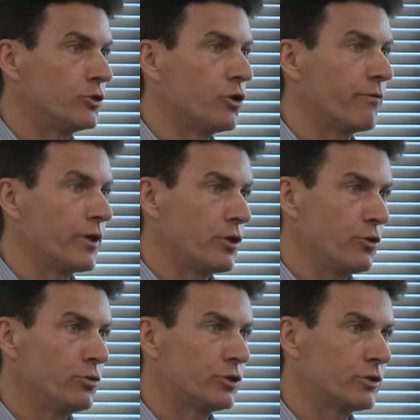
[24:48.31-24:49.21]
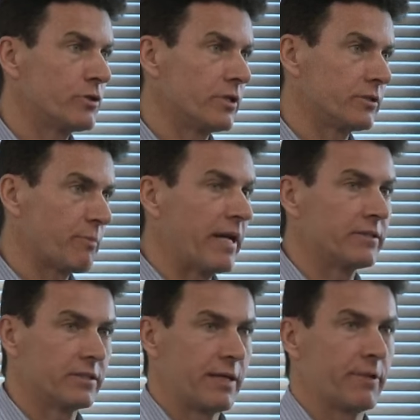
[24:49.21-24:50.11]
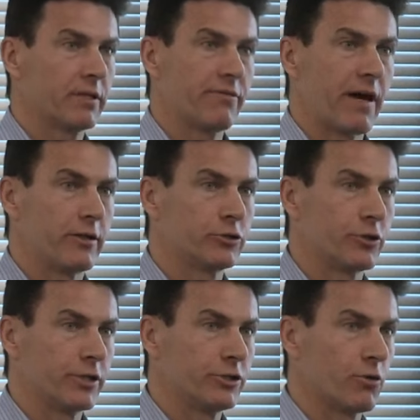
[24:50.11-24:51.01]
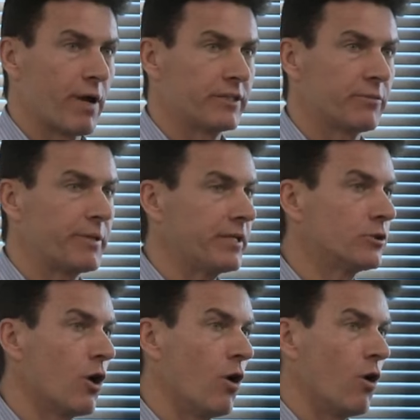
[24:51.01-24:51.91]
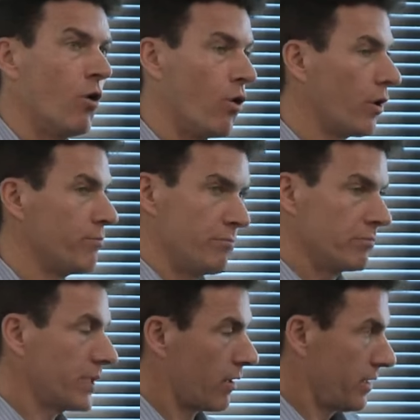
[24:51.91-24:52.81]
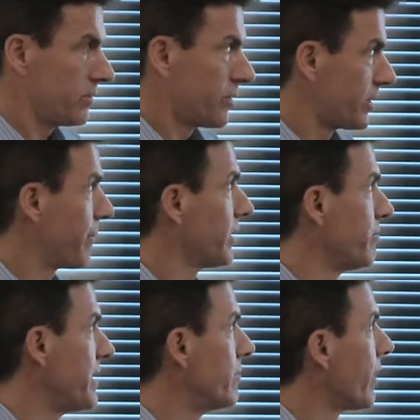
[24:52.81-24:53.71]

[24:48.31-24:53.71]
So if you use the spices typically found in traditional recipes on, you know, it's, they're typically meat